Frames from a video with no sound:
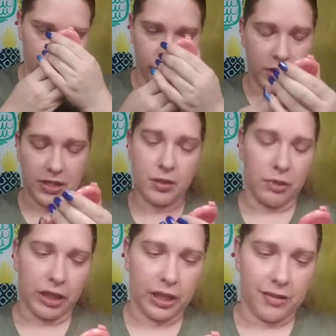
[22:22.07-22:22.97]
Doesn't smell
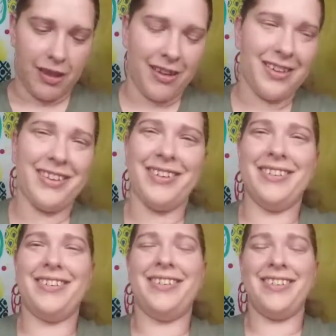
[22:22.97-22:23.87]
like
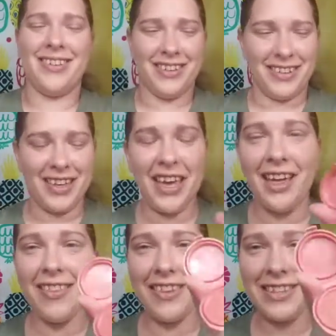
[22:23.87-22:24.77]

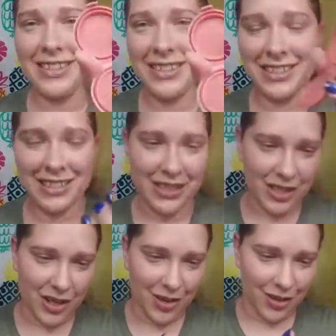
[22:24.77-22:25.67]
anything. This is the
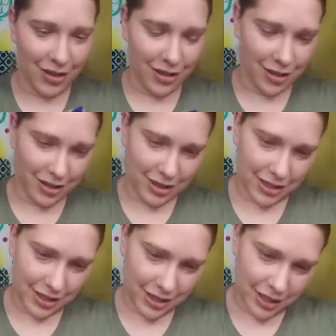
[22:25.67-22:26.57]
Tarte
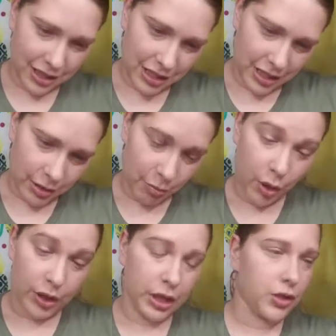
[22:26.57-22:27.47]

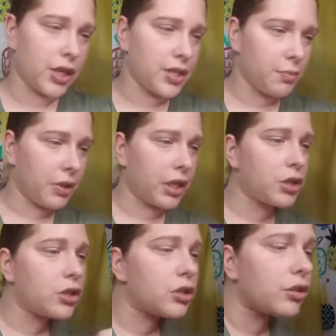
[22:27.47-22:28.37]
Party Dress
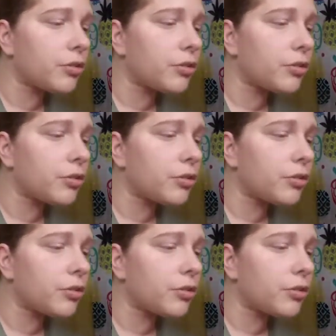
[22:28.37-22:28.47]
Blush.